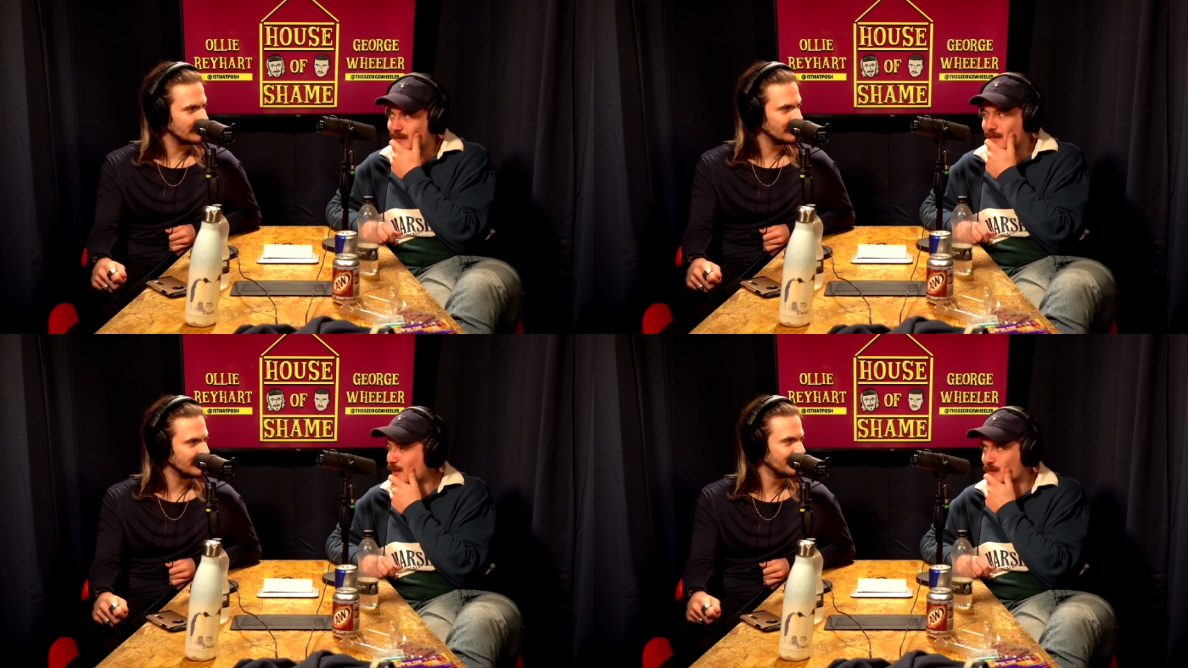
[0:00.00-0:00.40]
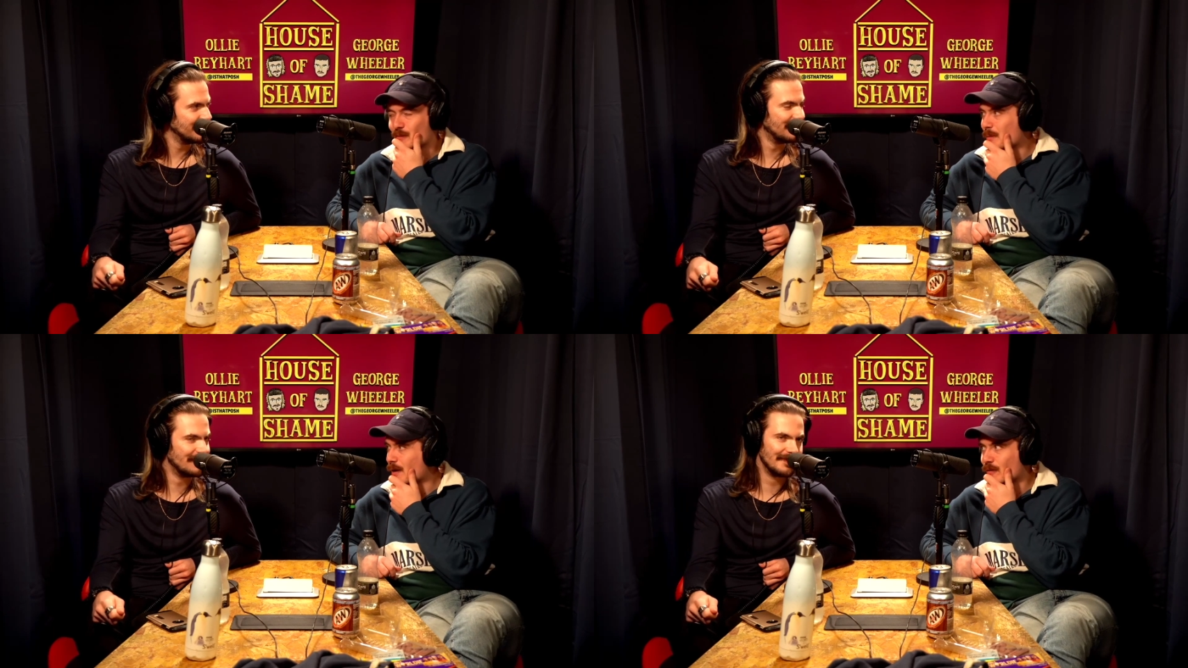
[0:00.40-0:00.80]
Speaker 1: It
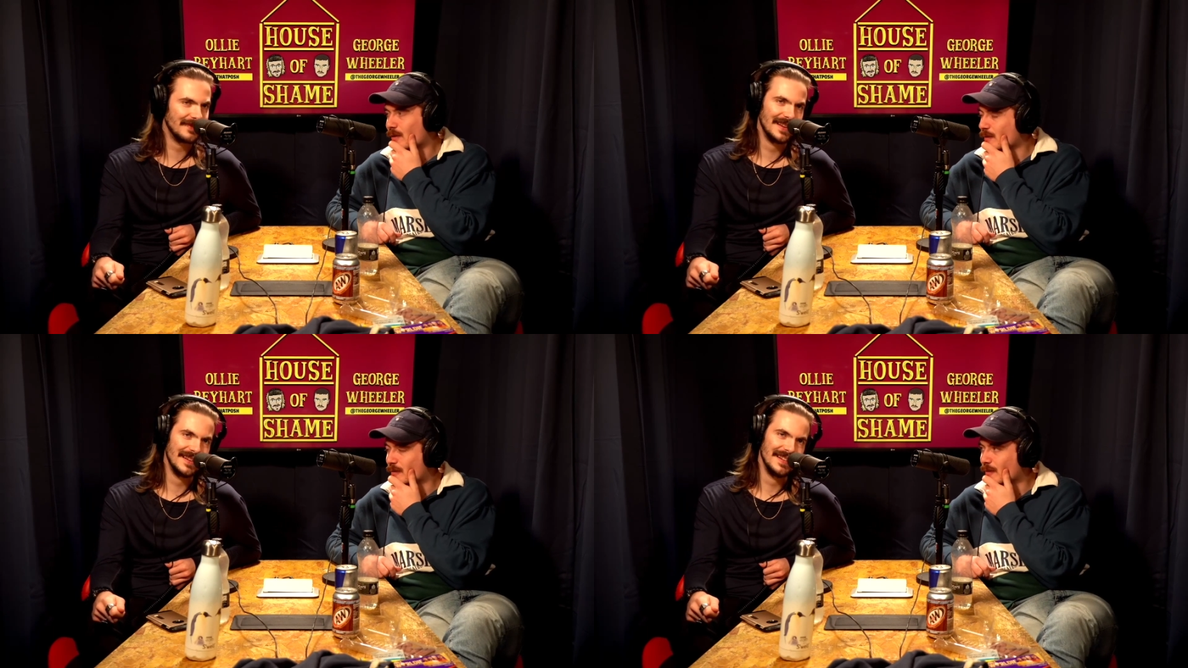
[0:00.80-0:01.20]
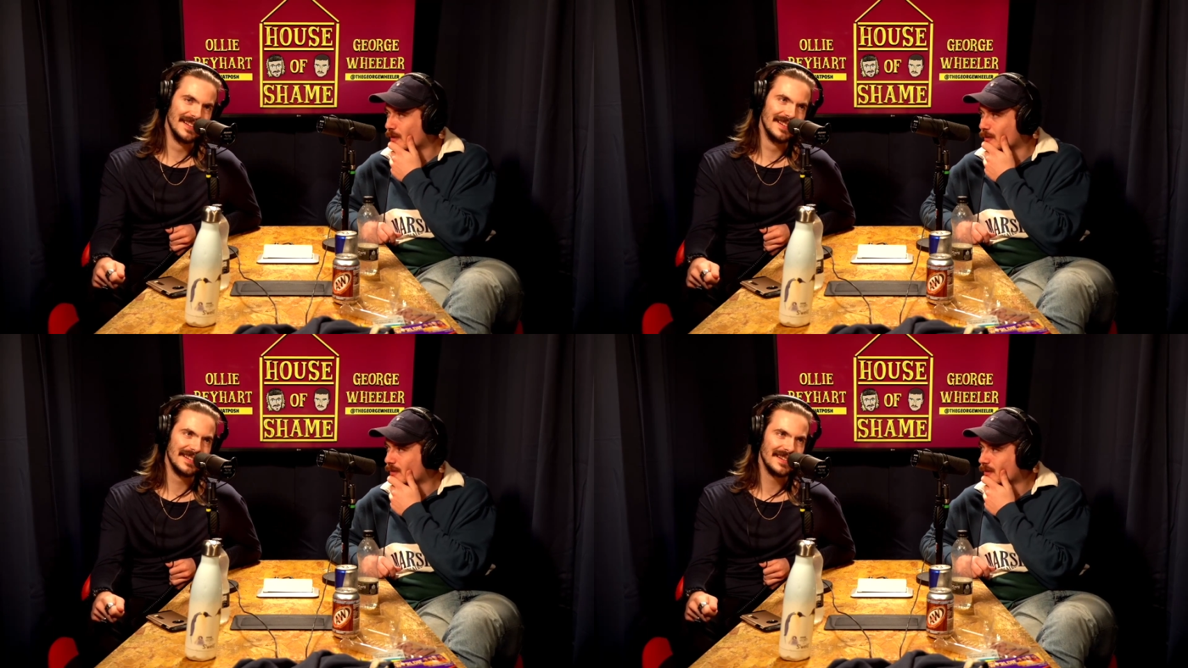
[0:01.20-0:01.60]
doesn't, Barack.
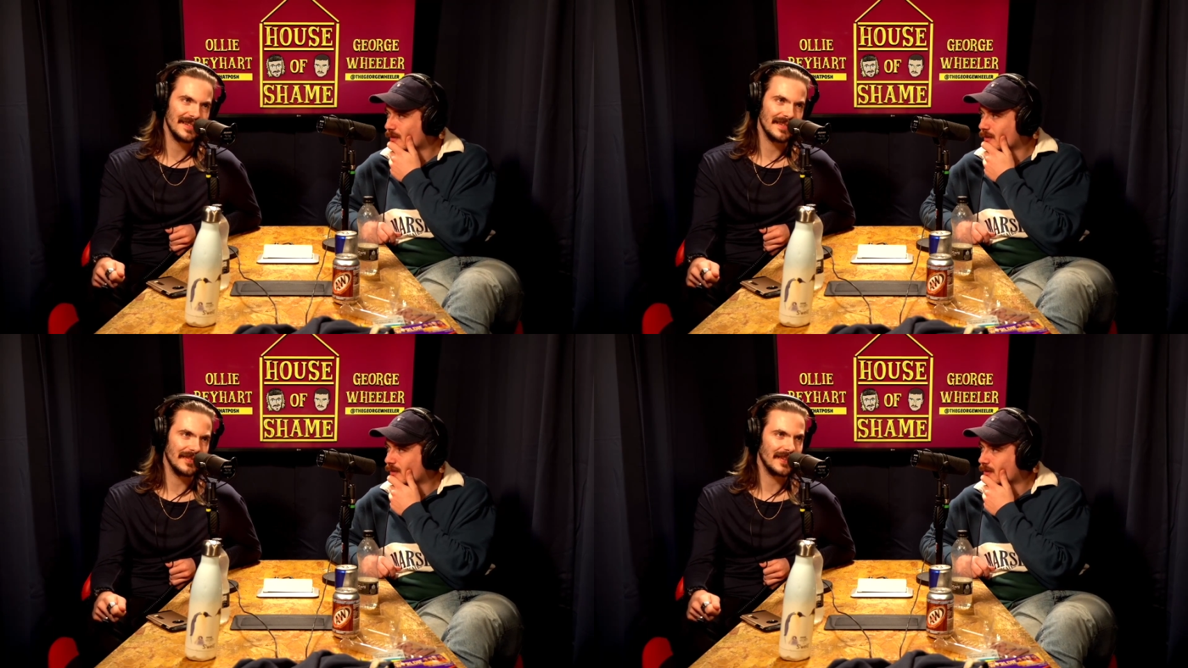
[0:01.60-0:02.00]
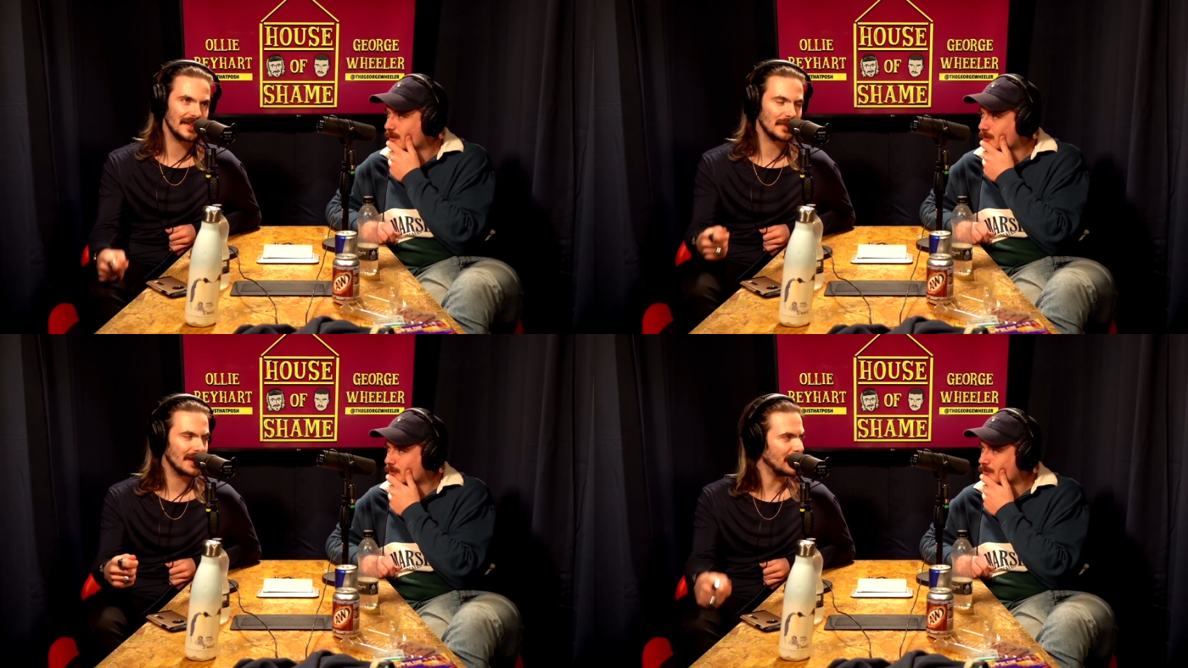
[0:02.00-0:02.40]
No. And
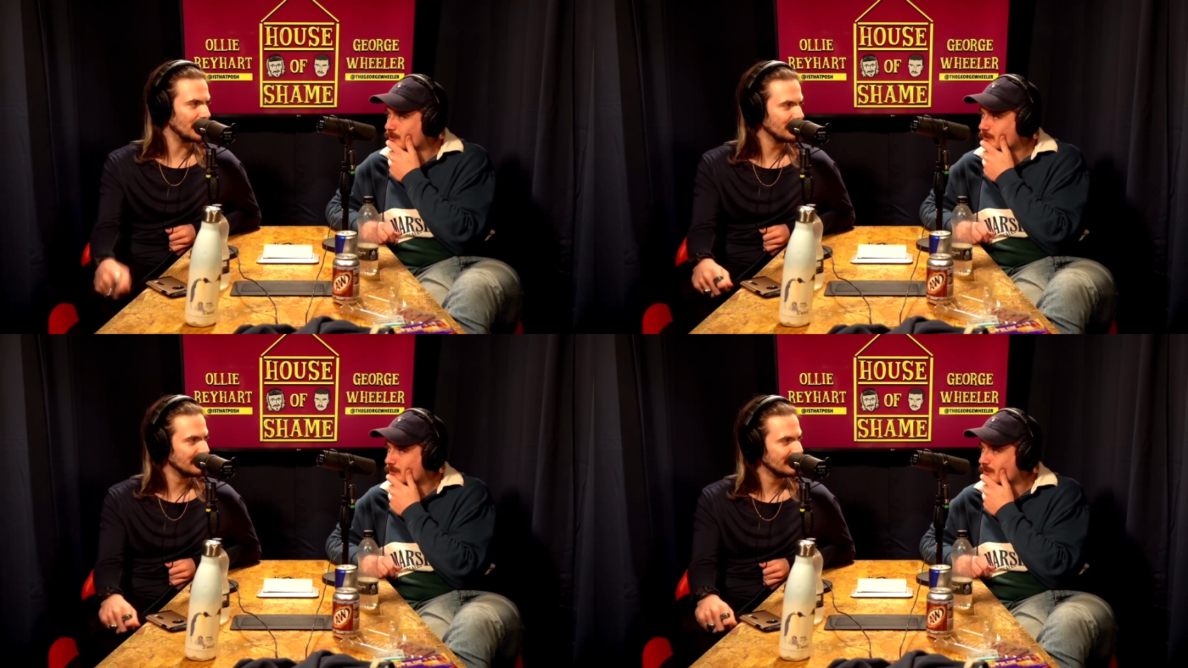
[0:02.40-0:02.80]
that's why I'm here.